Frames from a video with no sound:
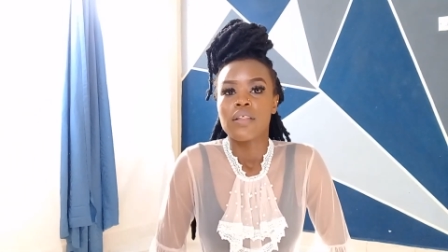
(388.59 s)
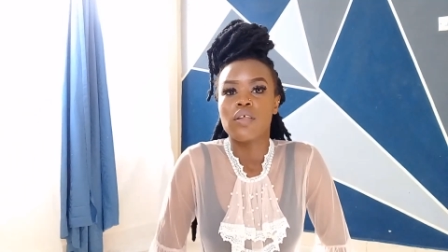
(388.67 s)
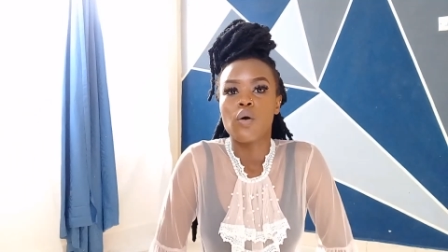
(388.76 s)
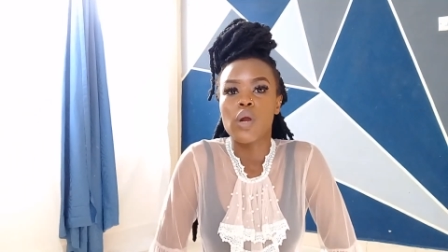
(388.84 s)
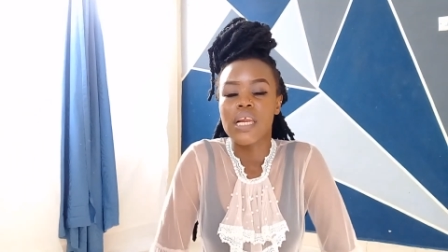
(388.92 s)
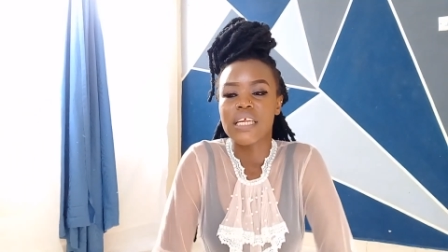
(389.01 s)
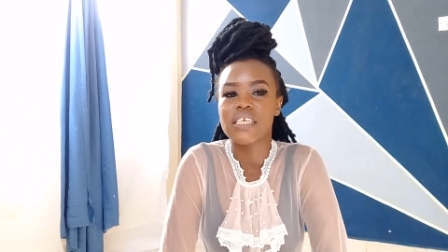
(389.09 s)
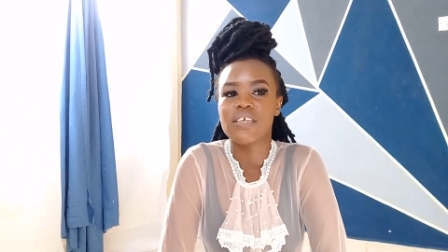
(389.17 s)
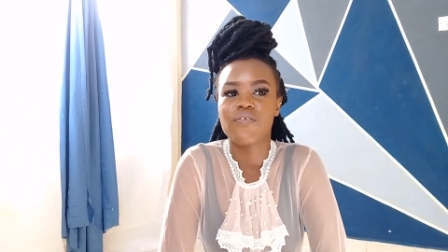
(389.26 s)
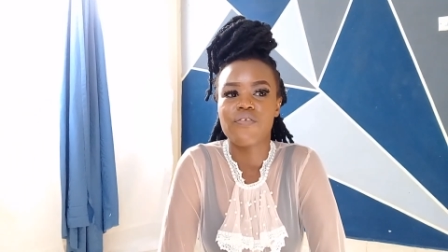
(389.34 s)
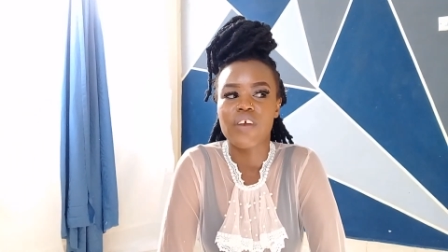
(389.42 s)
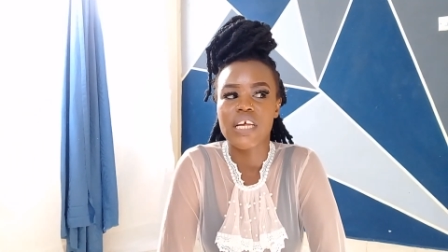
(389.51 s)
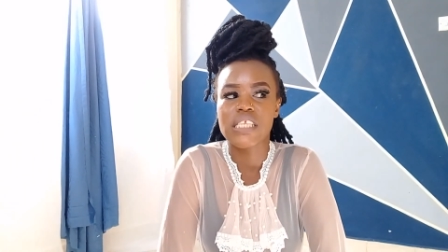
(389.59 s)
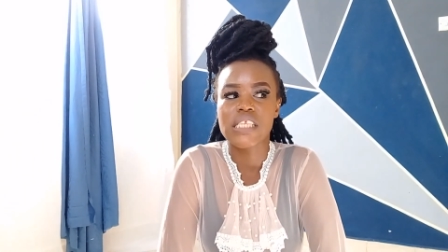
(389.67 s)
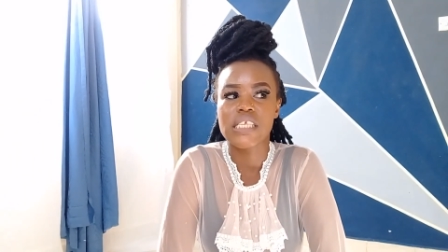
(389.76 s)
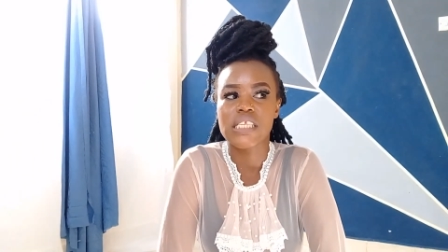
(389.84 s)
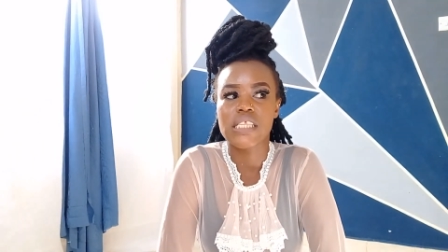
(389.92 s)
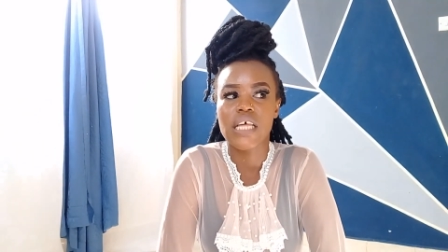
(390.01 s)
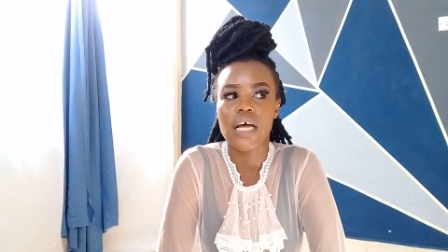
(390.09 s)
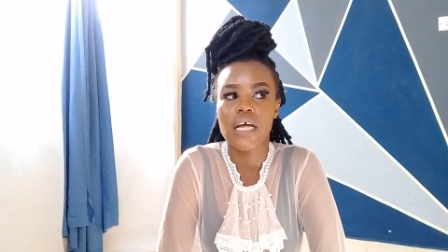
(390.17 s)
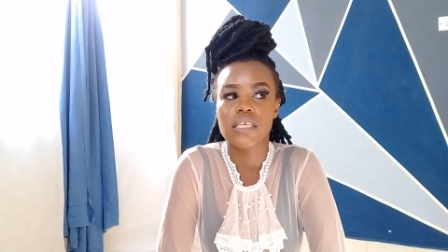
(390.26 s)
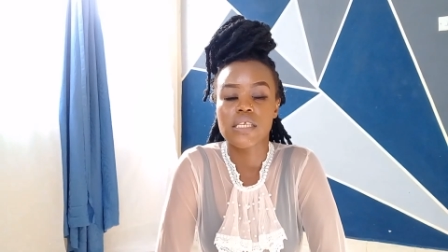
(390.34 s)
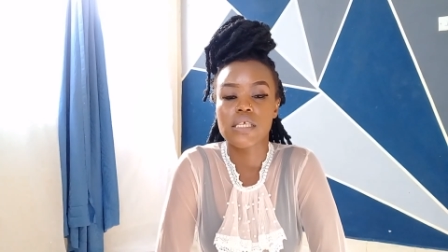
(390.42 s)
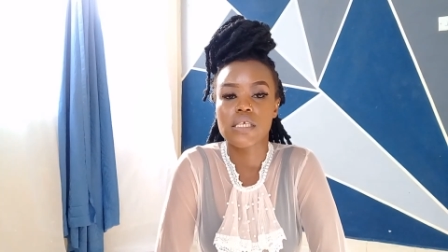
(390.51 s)
the only difference is
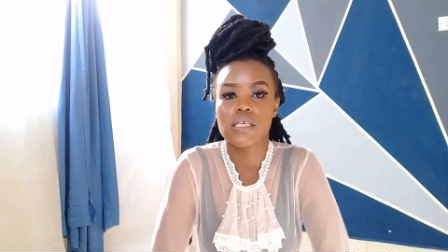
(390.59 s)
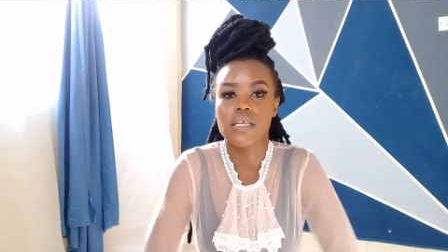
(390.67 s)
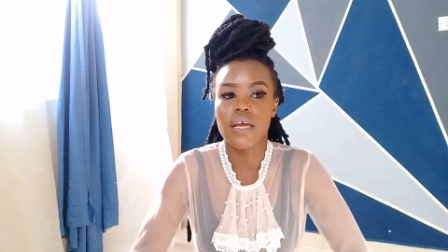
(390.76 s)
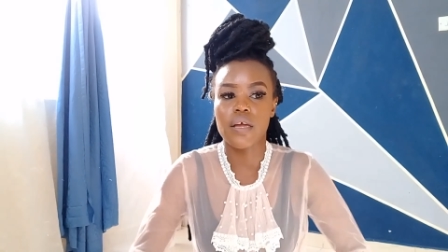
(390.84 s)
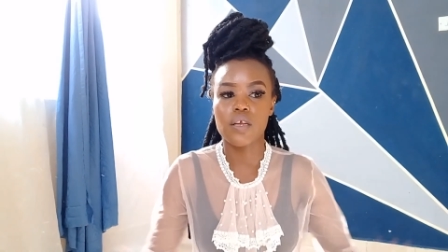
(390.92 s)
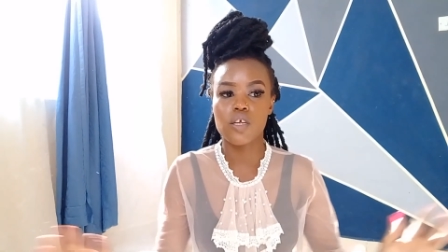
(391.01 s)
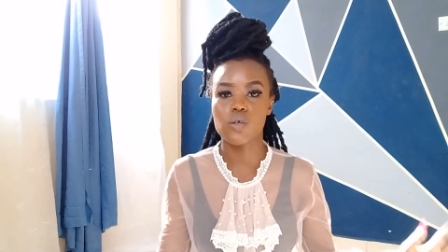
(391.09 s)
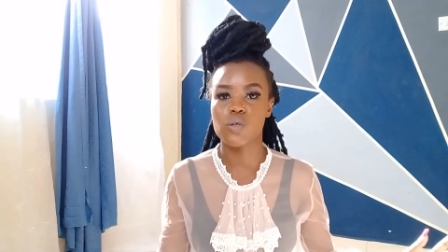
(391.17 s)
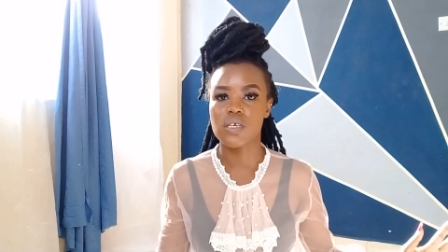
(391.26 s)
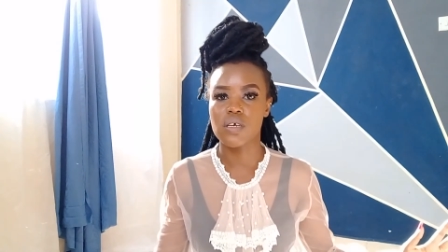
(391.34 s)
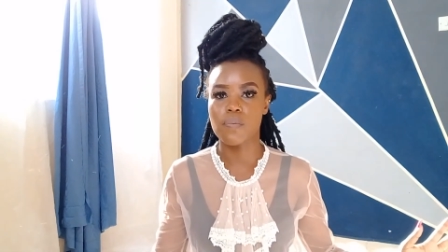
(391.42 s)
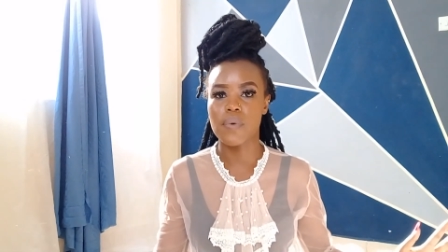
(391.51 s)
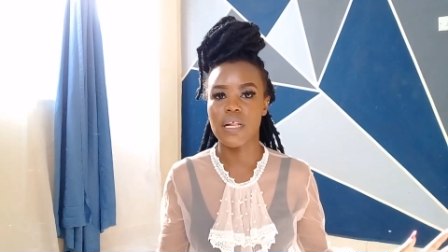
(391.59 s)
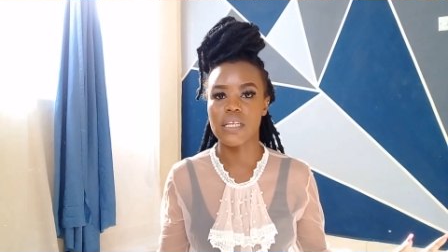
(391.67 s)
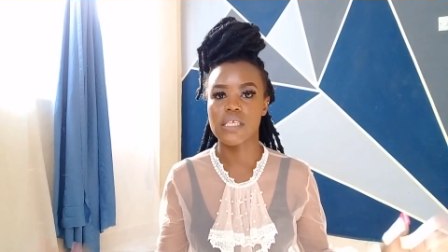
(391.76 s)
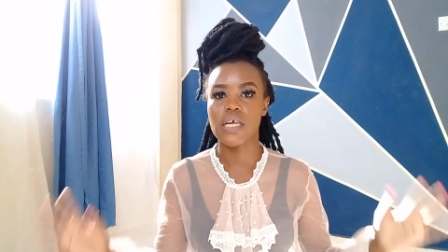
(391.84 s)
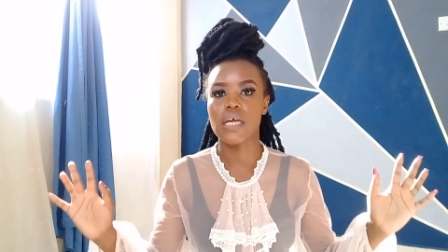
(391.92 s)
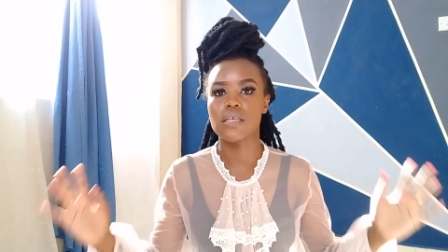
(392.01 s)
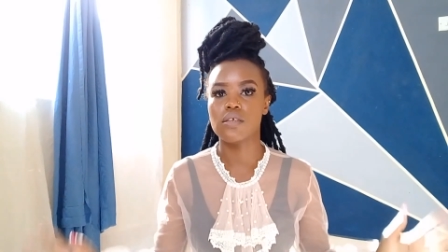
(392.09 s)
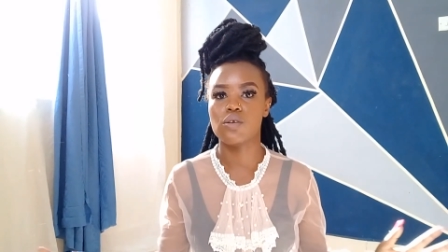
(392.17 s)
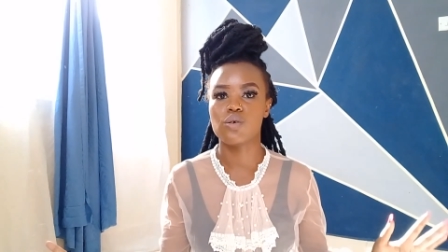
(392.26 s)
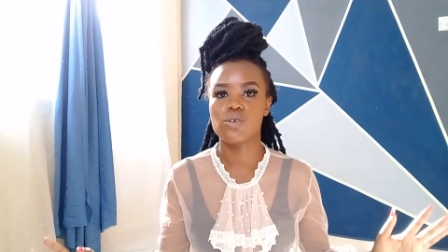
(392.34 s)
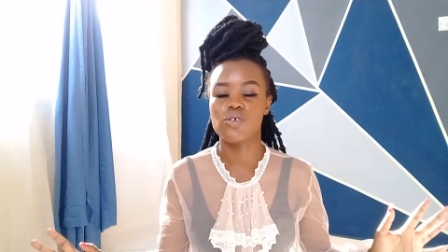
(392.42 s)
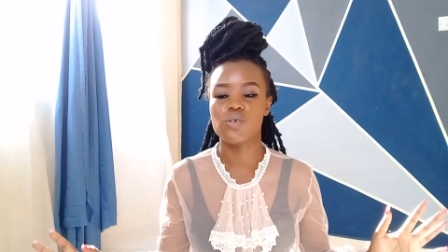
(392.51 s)
that Diana used a belt I did
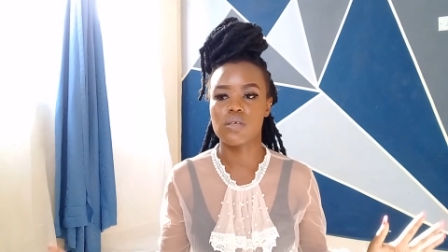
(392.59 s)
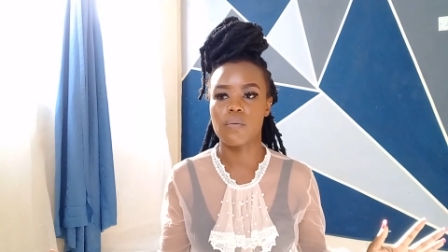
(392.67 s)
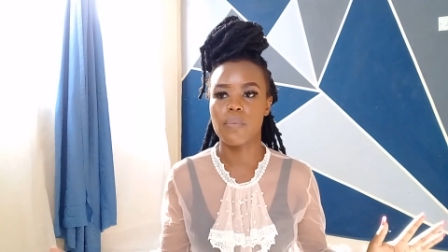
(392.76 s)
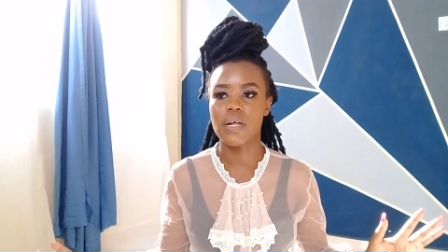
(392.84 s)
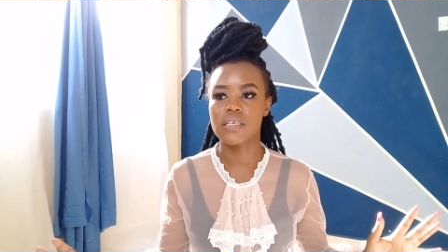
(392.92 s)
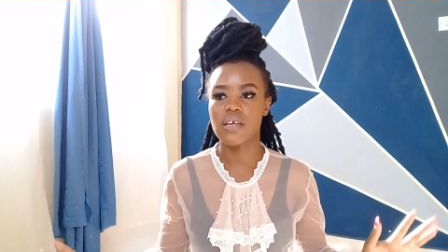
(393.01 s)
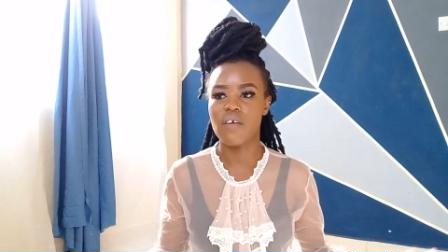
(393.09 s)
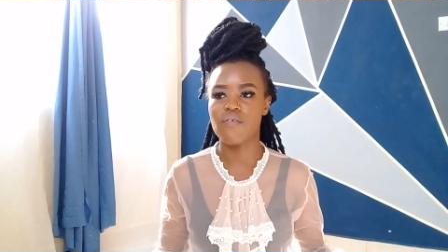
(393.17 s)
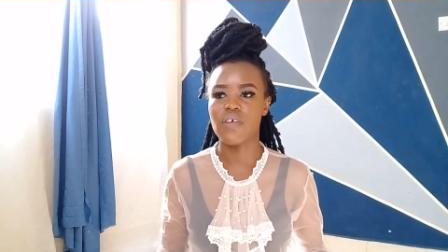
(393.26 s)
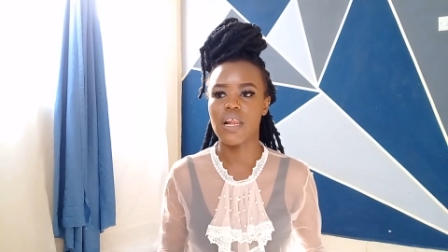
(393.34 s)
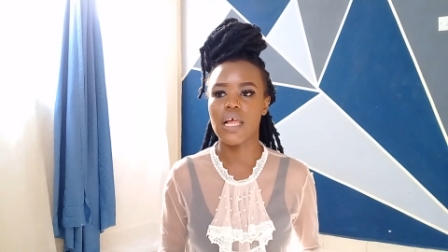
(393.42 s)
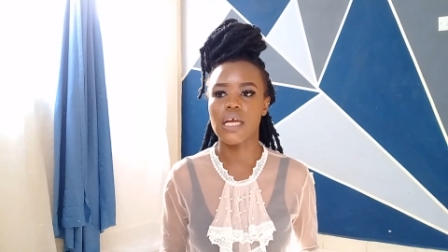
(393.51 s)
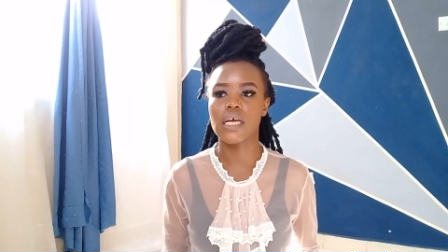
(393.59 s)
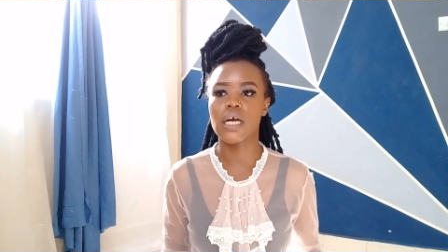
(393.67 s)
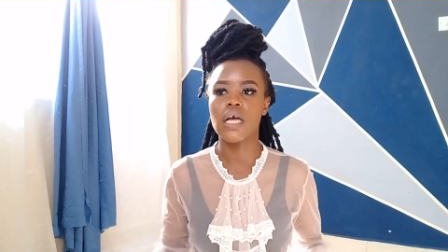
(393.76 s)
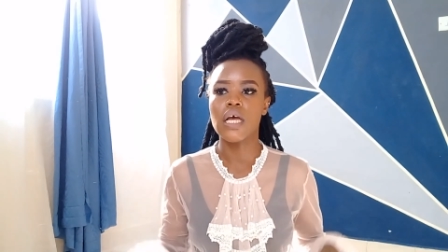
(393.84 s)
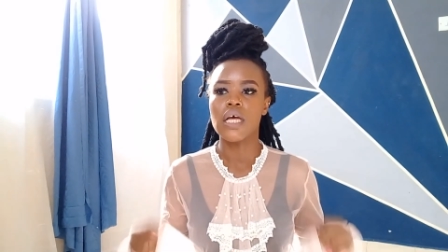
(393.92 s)
not use a belt I feel like